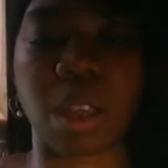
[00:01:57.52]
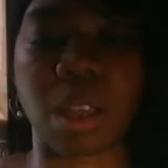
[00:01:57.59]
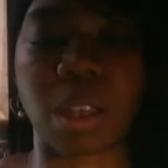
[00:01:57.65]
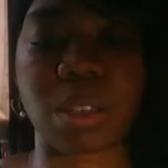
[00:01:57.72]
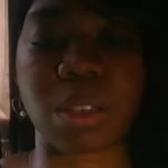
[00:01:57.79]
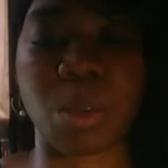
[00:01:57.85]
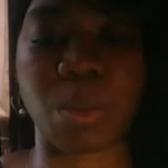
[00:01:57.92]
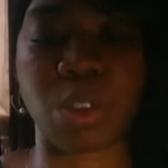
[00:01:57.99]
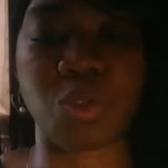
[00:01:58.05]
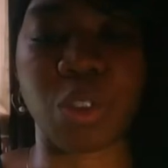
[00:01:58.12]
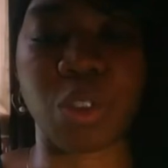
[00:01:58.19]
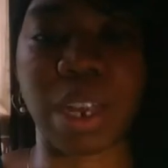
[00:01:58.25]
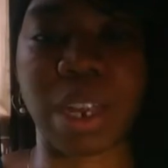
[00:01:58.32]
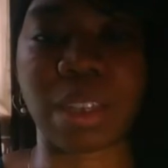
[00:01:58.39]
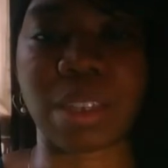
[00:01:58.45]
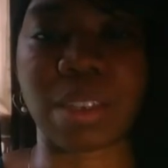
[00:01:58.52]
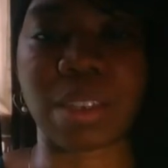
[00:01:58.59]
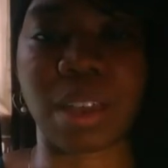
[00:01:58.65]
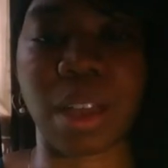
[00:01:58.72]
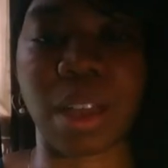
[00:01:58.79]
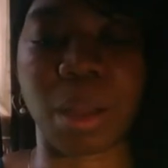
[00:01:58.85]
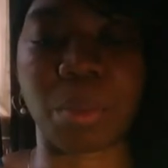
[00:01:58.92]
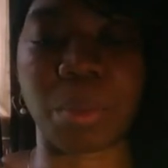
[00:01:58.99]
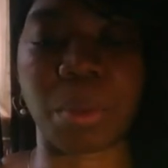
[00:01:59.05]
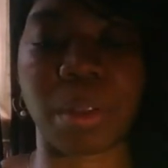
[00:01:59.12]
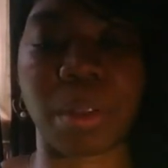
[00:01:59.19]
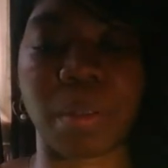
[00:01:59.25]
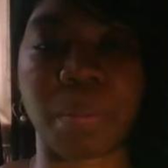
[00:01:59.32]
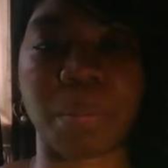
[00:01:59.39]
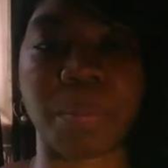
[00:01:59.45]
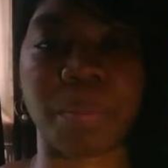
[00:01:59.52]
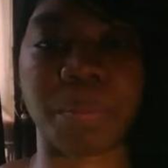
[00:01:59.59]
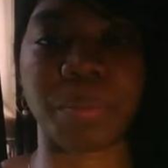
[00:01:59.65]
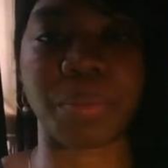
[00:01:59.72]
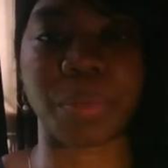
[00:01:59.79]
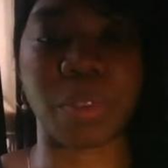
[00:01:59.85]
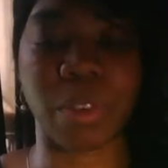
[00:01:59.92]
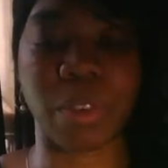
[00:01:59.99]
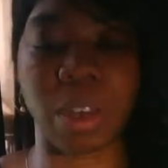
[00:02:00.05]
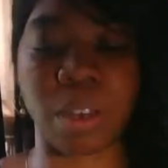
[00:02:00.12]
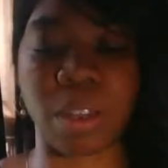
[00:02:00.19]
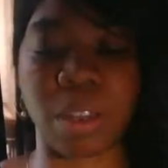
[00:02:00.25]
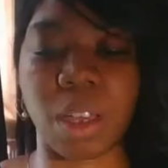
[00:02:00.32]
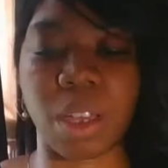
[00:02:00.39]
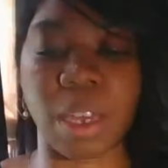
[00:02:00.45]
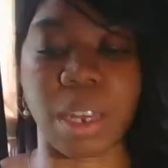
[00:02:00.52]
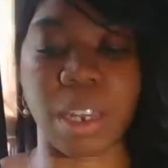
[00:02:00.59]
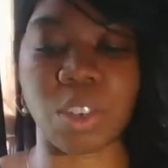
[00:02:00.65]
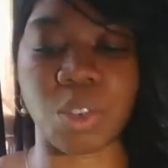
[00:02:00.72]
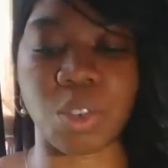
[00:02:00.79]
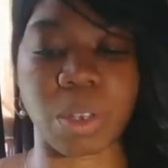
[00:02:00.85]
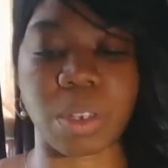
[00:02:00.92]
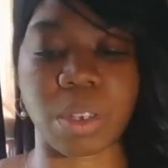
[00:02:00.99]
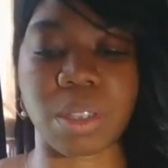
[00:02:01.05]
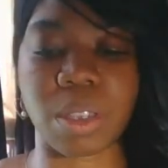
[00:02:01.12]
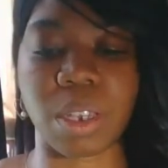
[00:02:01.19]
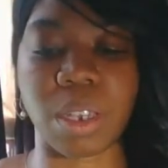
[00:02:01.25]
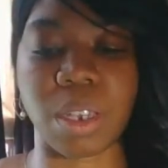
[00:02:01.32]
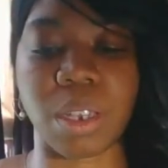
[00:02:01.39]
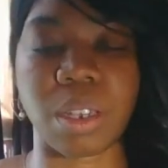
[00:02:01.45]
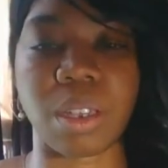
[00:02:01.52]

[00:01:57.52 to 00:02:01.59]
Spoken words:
So it's right at the top, right? And as you can see,